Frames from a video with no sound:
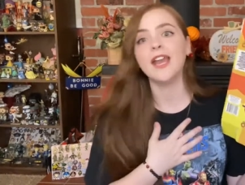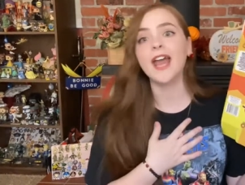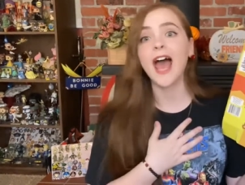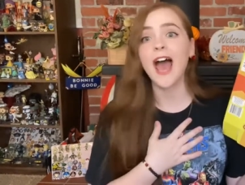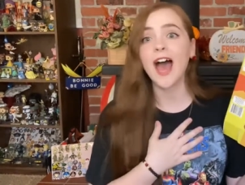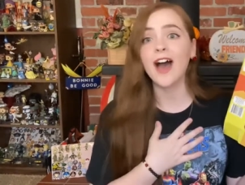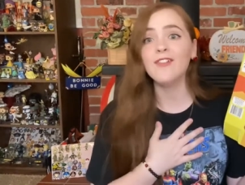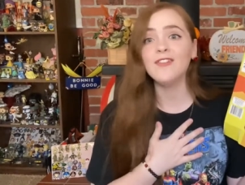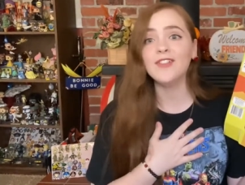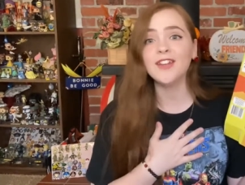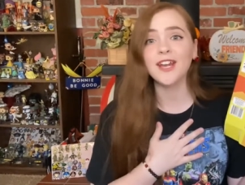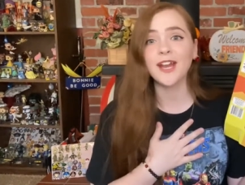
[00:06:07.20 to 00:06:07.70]

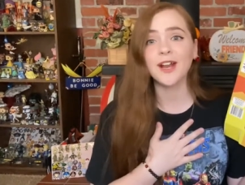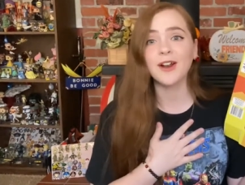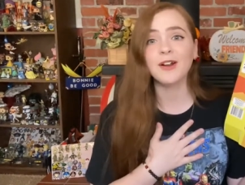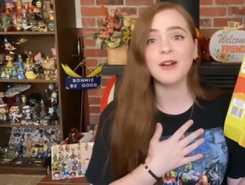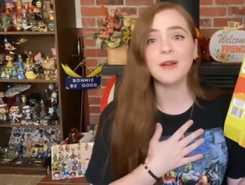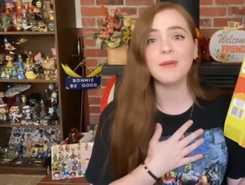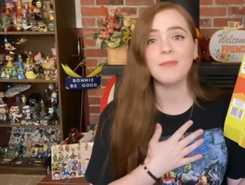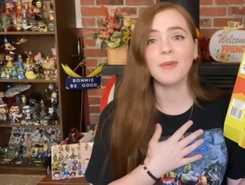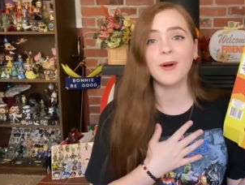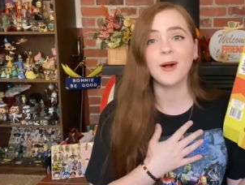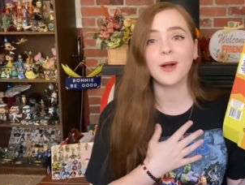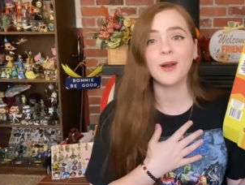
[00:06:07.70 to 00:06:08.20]
avid Harry
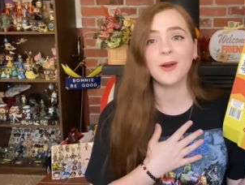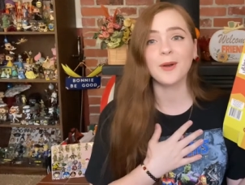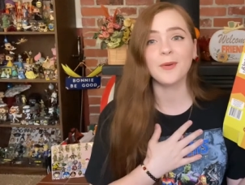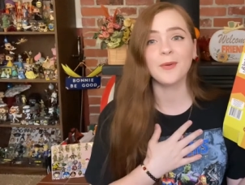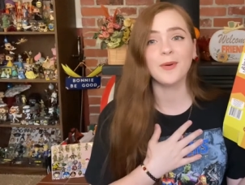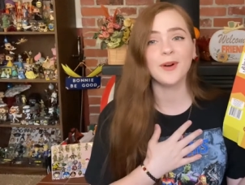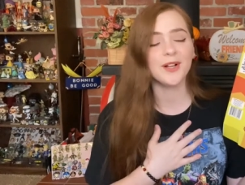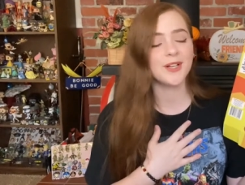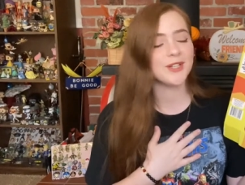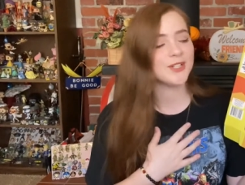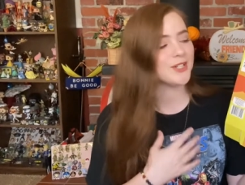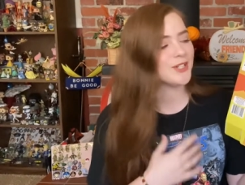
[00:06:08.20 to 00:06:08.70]
Potter
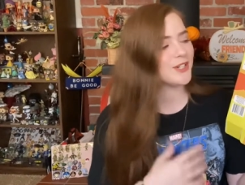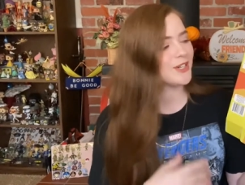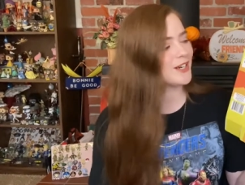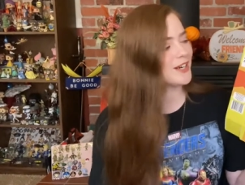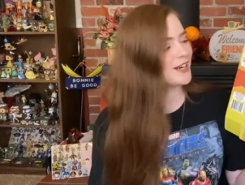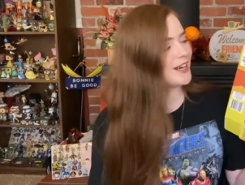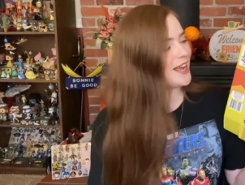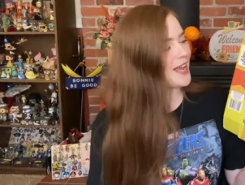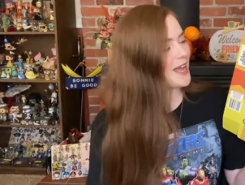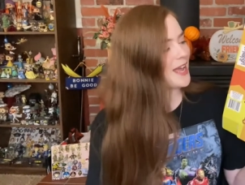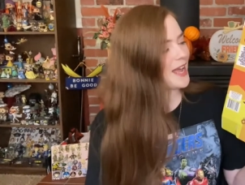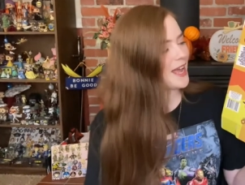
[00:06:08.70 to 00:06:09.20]

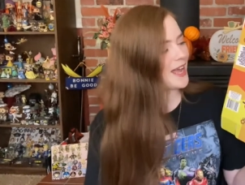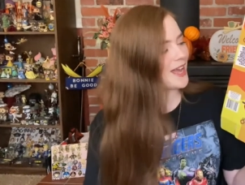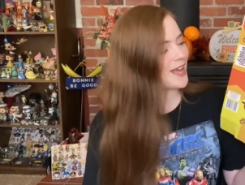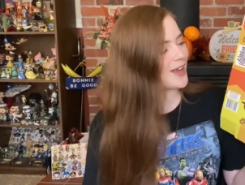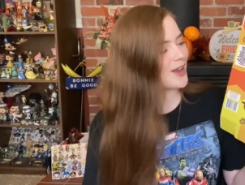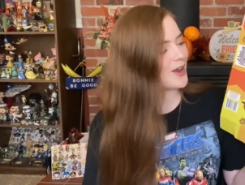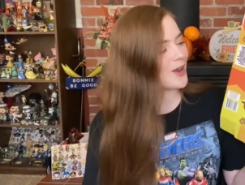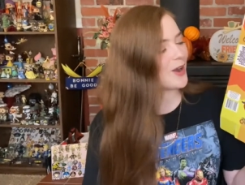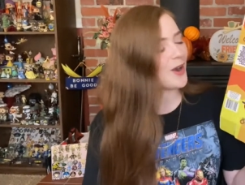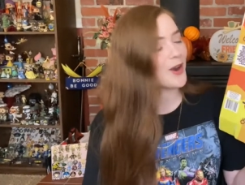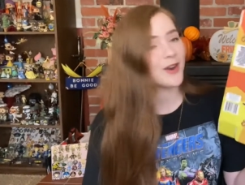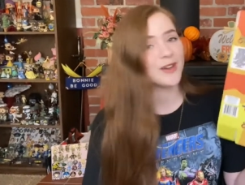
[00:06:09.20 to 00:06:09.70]
watcher,
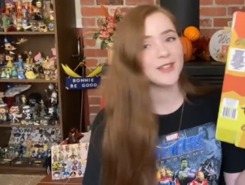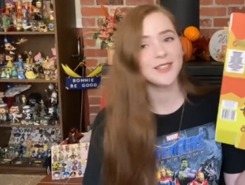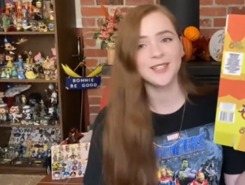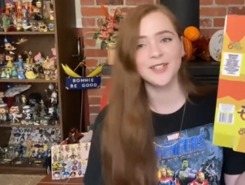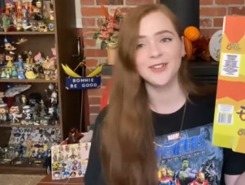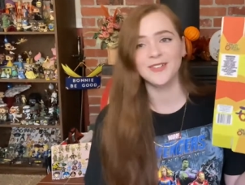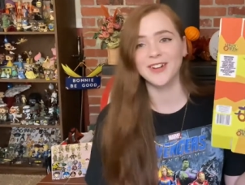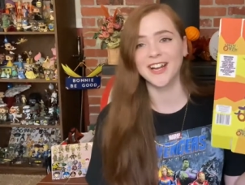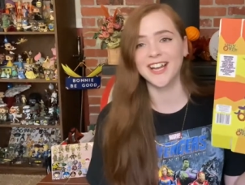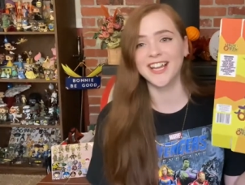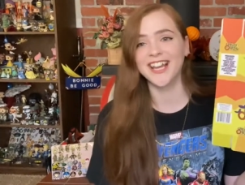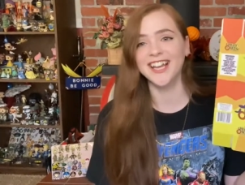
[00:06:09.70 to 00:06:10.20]
hardly
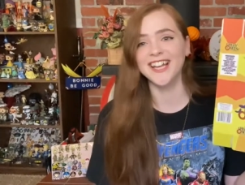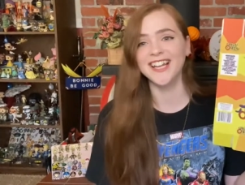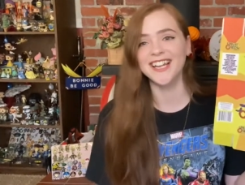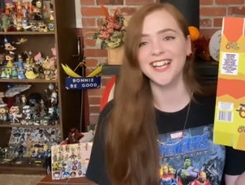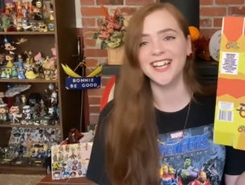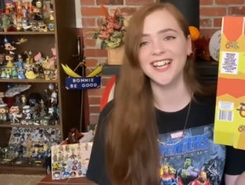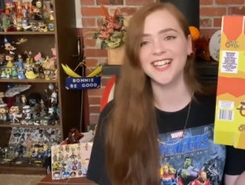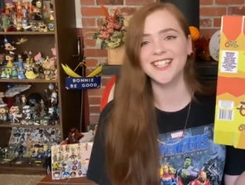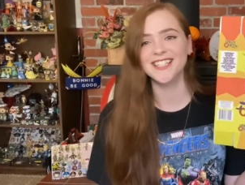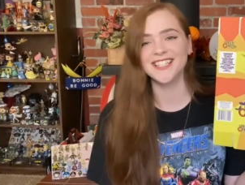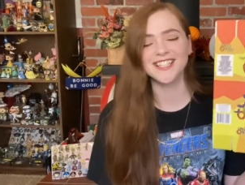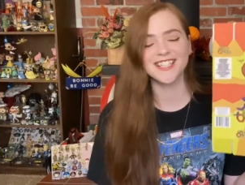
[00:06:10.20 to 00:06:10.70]

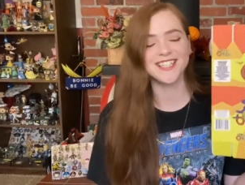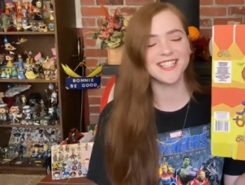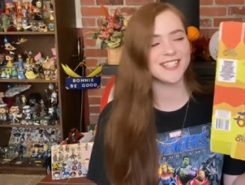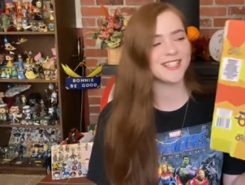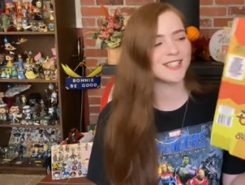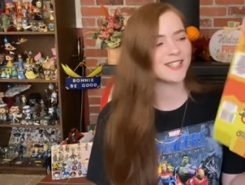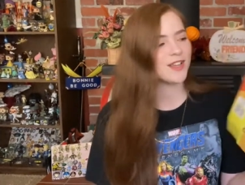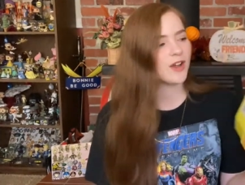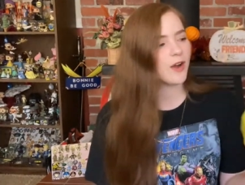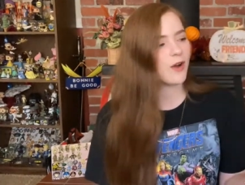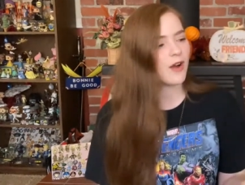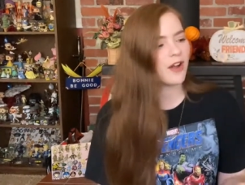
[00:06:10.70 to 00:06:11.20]
recognize this.
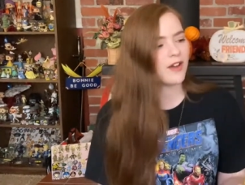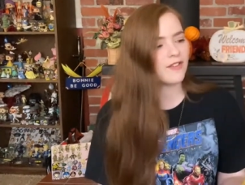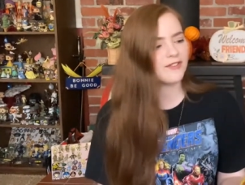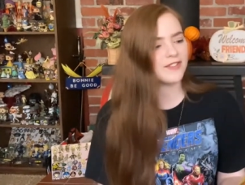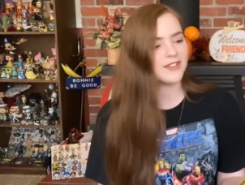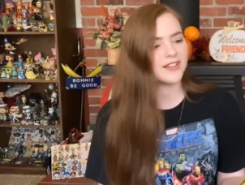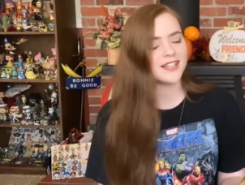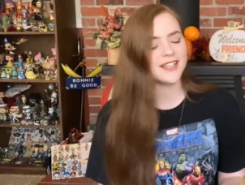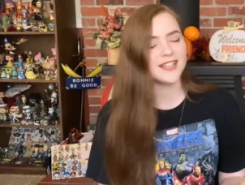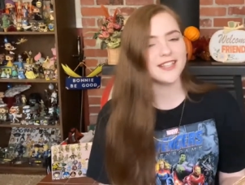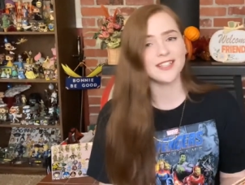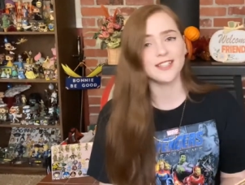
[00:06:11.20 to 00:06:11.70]
So I feel
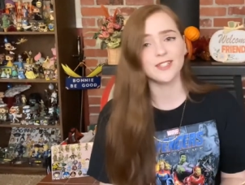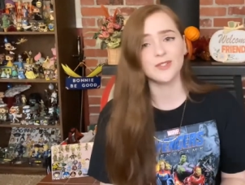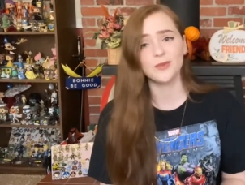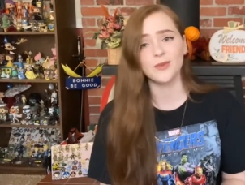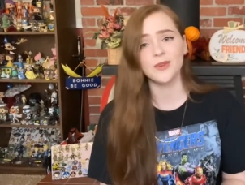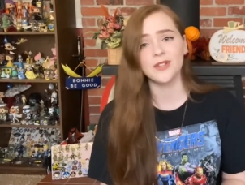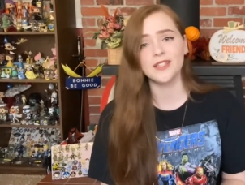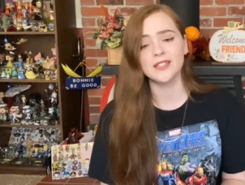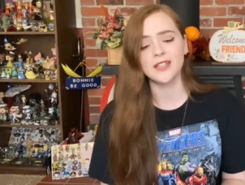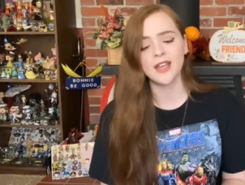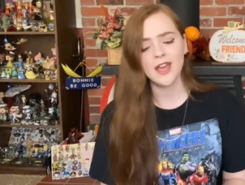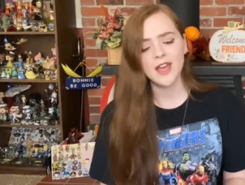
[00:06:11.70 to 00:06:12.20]
like this
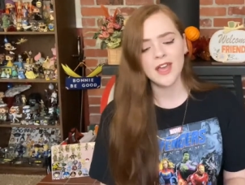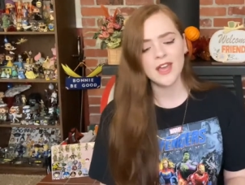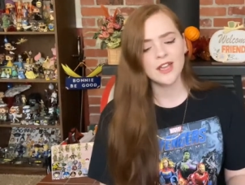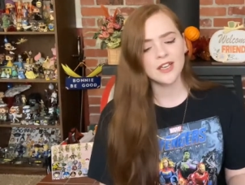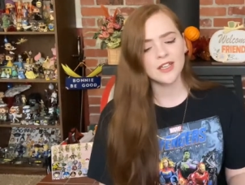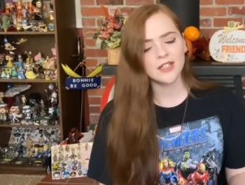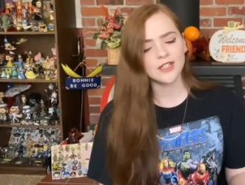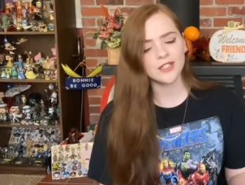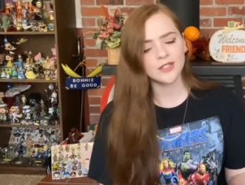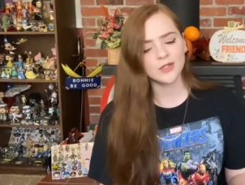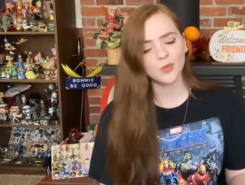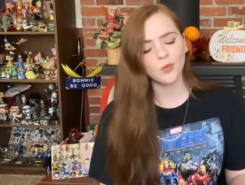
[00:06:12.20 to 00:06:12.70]
was
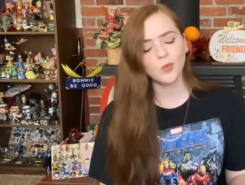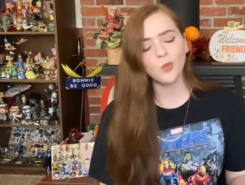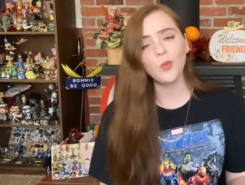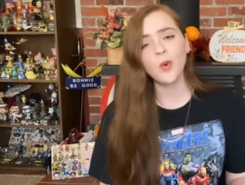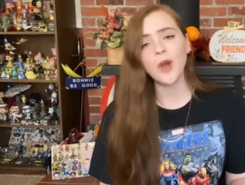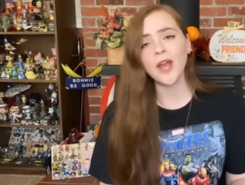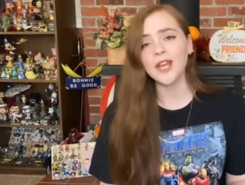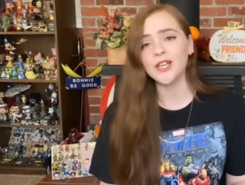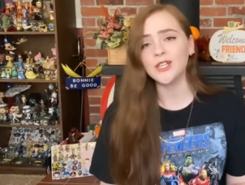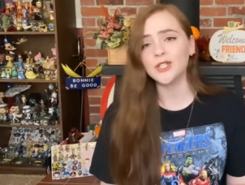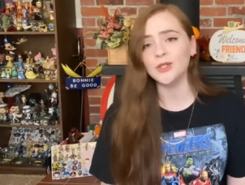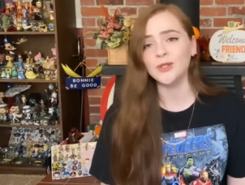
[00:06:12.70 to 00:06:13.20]
just
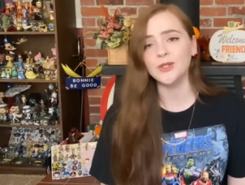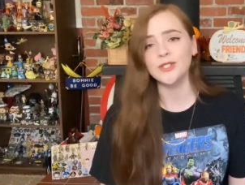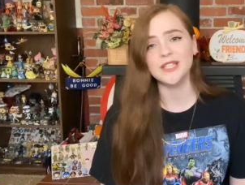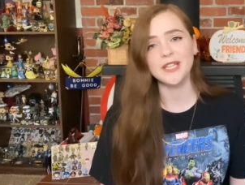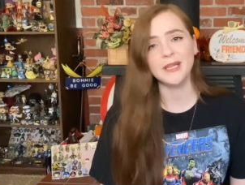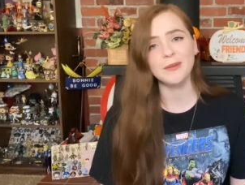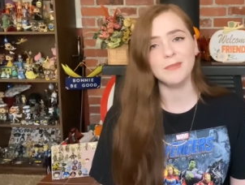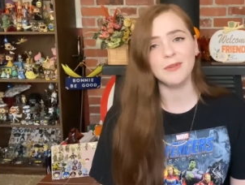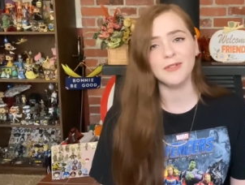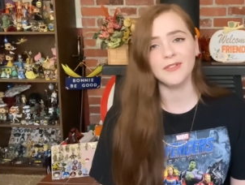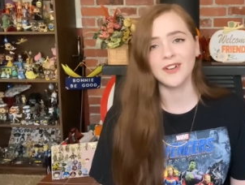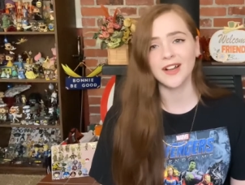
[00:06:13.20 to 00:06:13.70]
way too
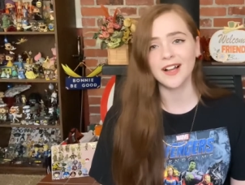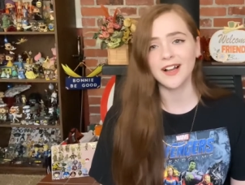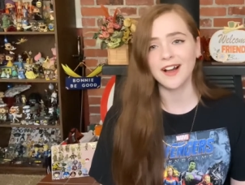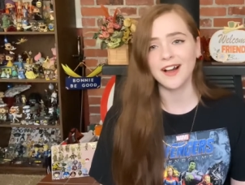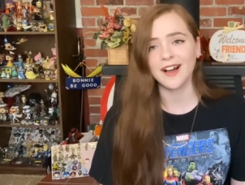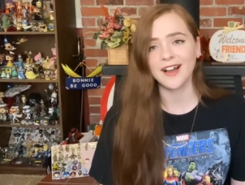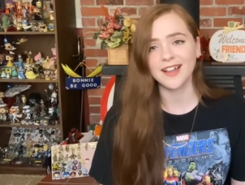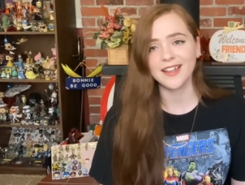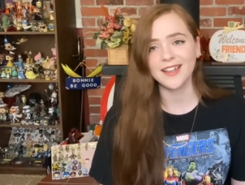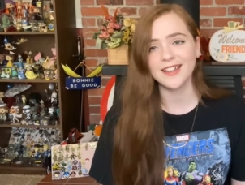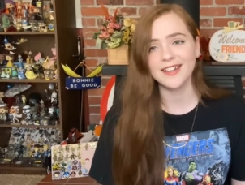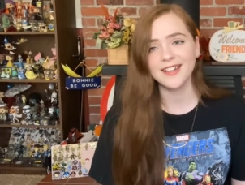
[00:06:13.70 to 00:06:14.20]
deep of a
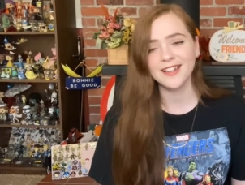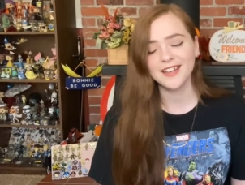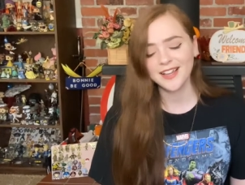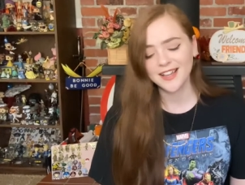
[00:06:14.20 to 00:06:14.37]
cut.